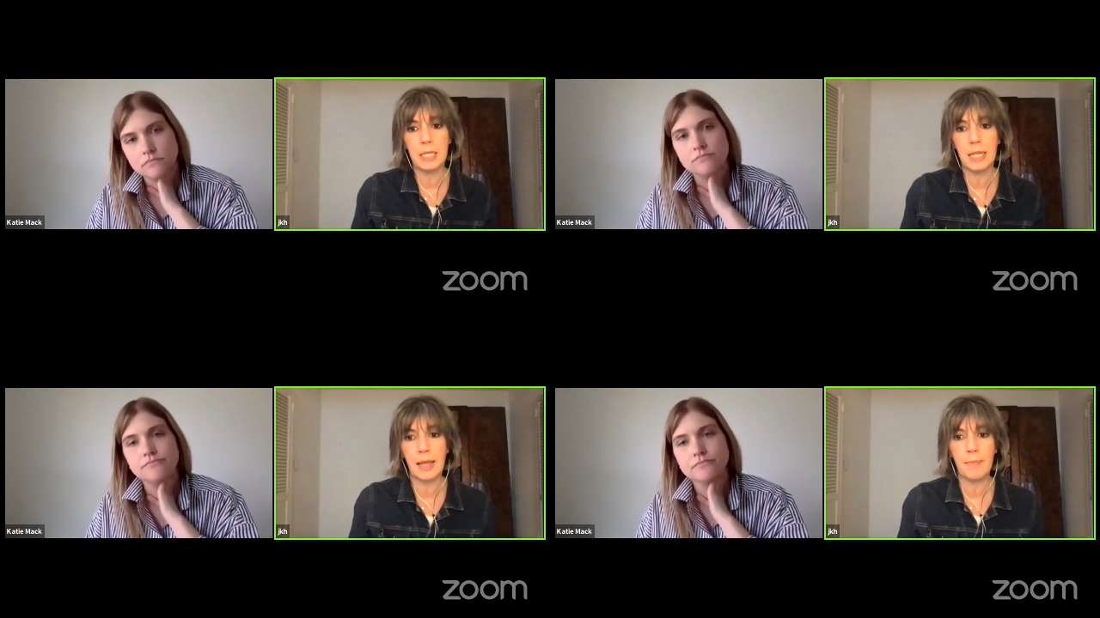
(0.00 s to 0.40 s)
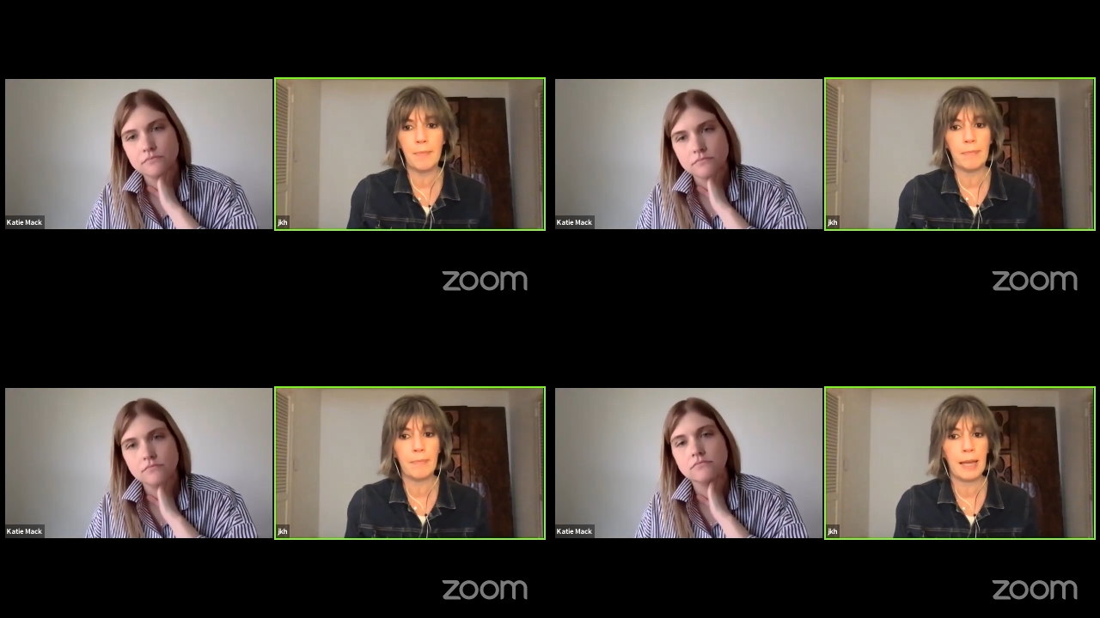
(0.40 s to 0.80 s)
Speaker 1: they
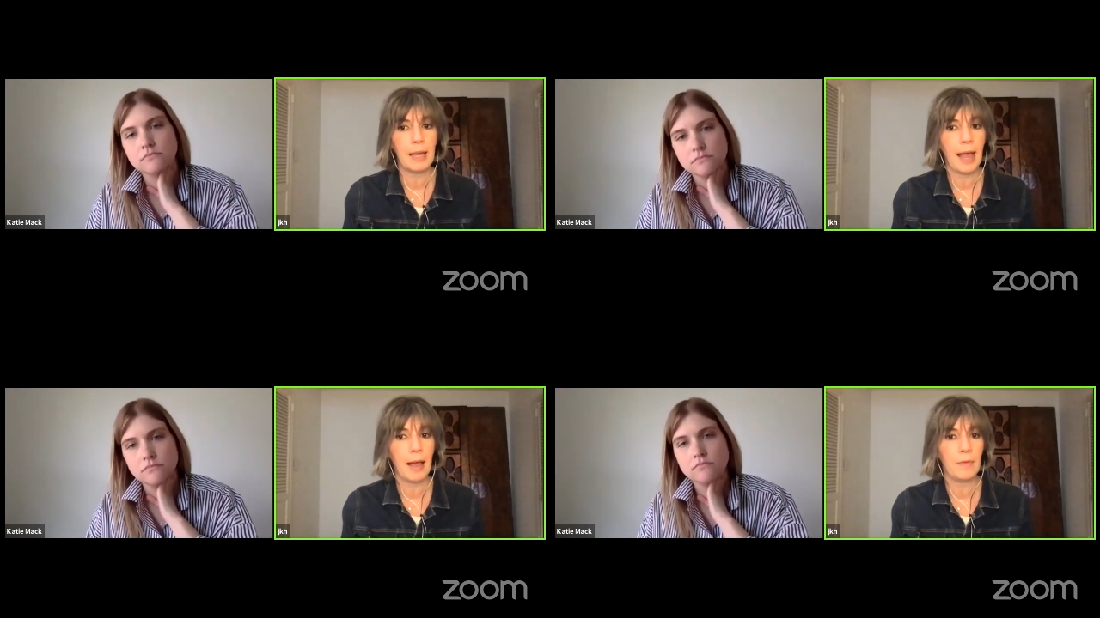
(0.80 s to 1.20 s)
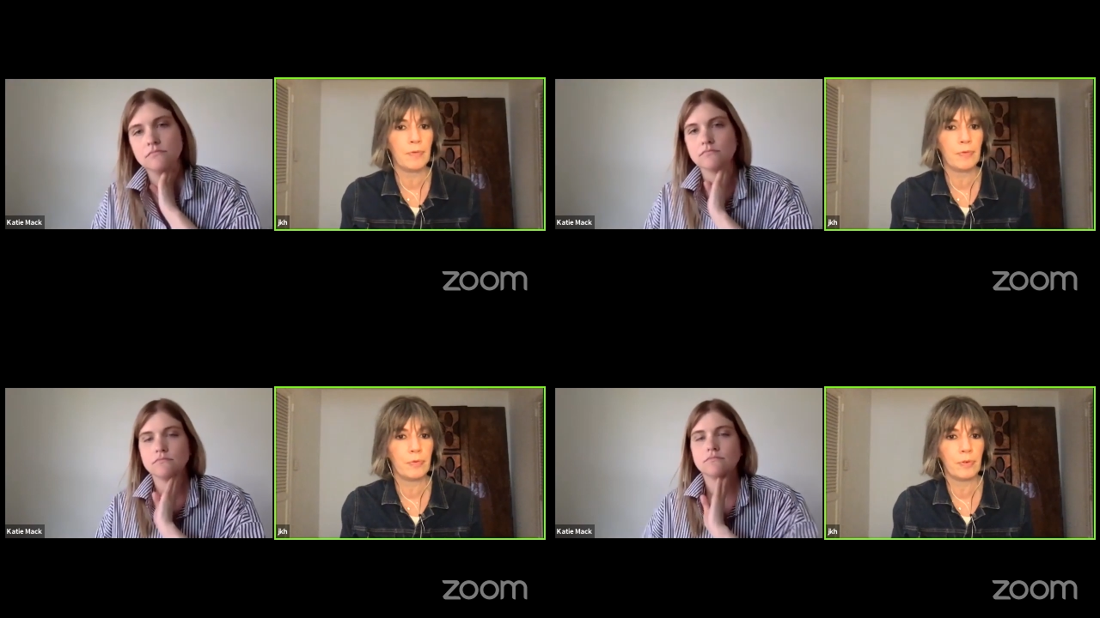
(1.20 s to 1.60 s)
may have
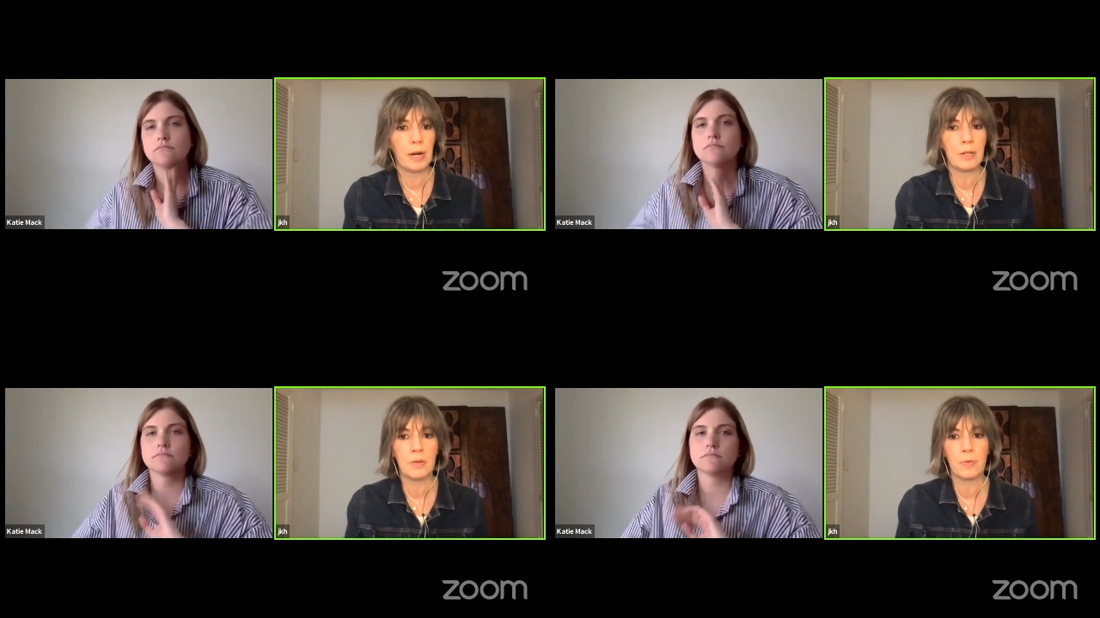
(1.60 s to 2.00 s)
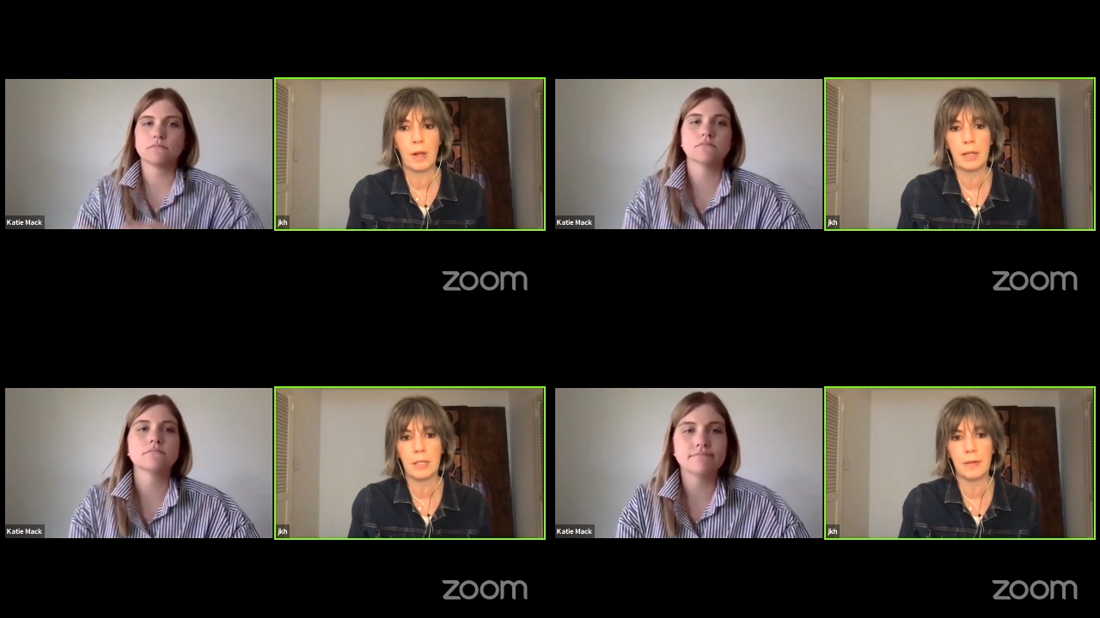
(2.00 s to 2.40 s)
friends,
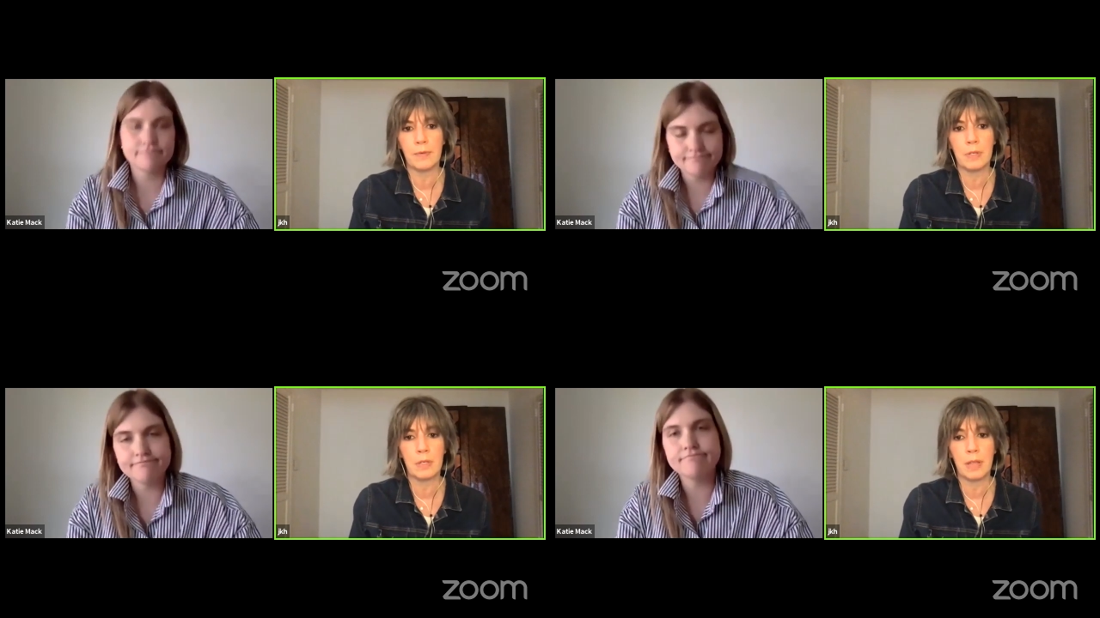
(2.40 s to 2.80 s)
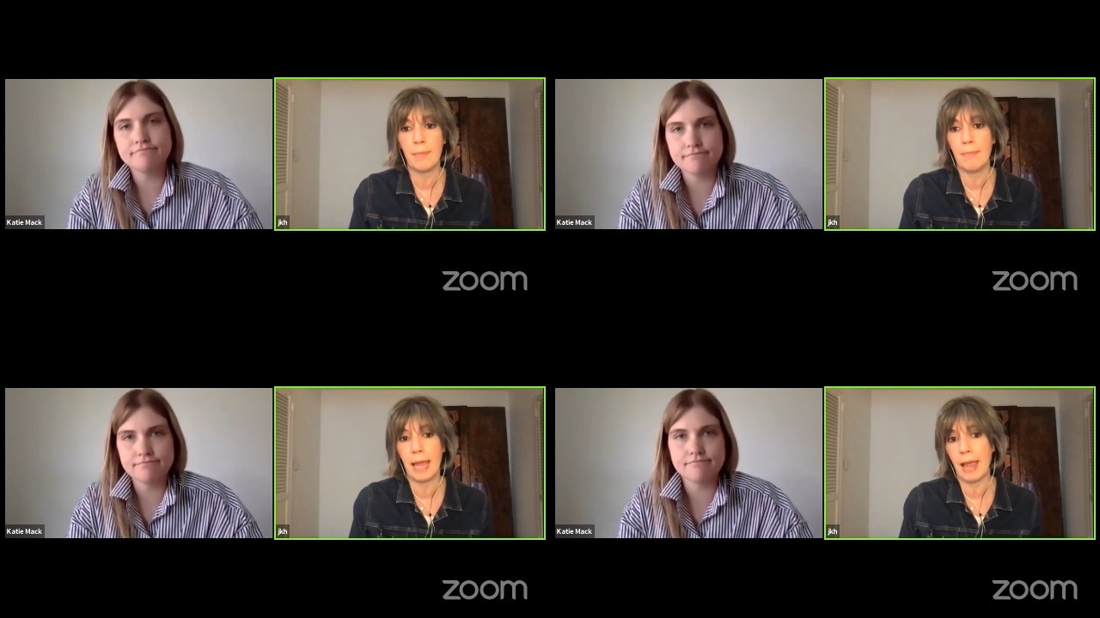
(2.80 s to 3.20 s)
relatives. They
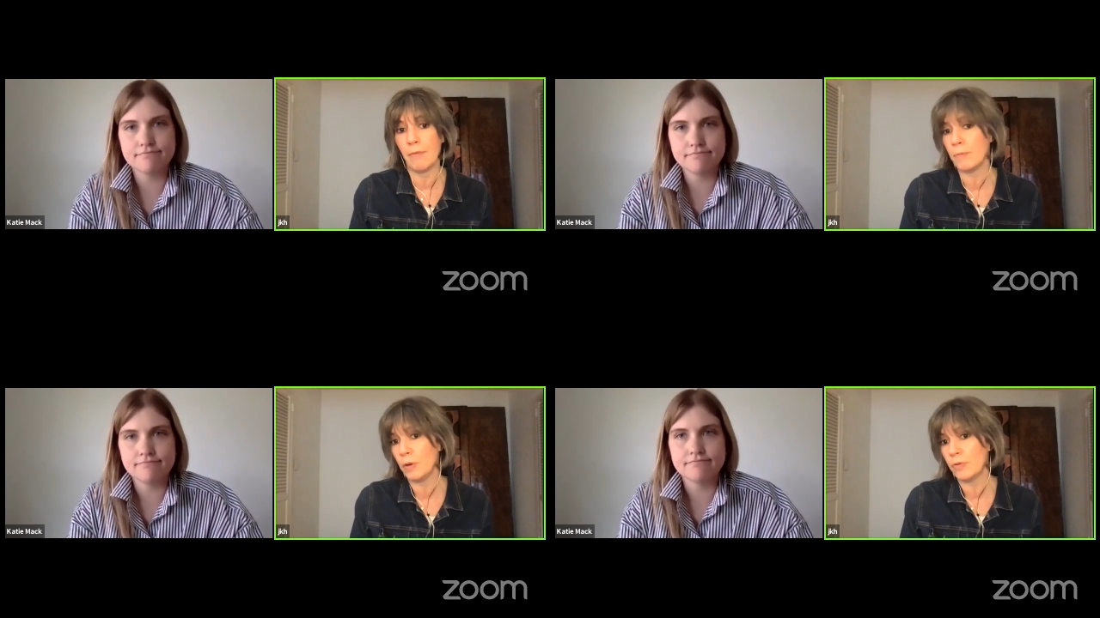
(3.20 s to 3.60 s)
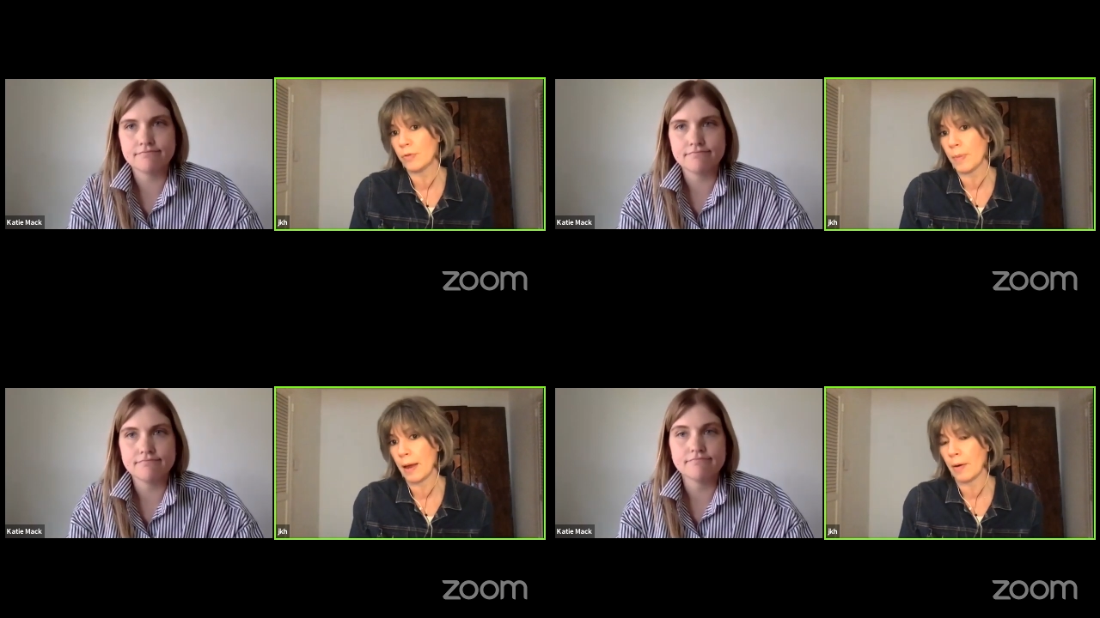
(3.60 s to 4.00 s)
may have moved
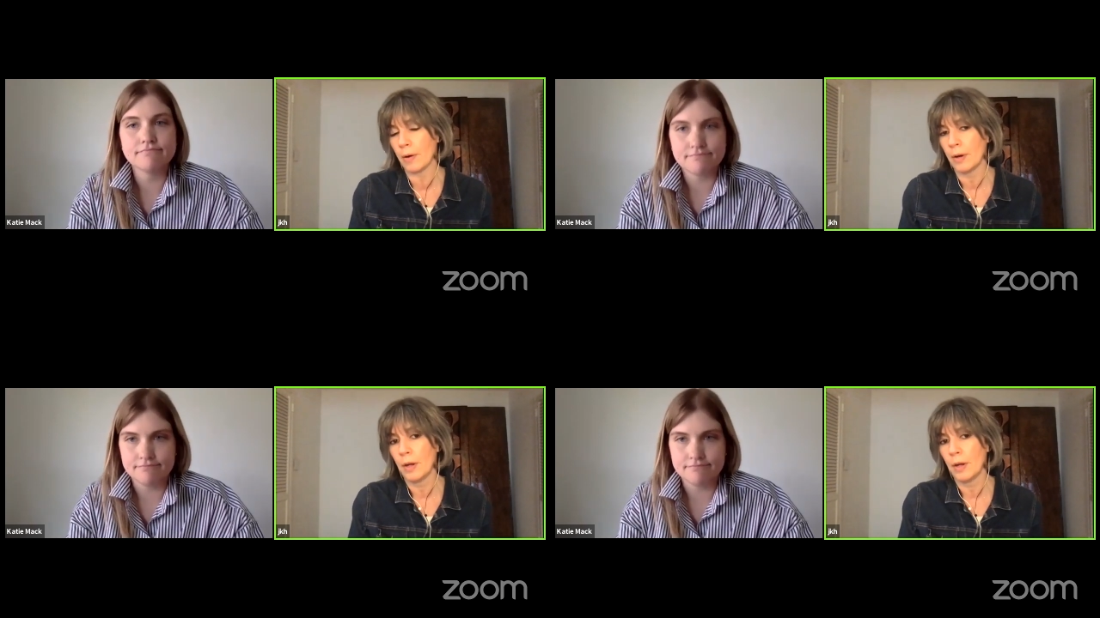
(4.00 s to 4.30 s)
from there.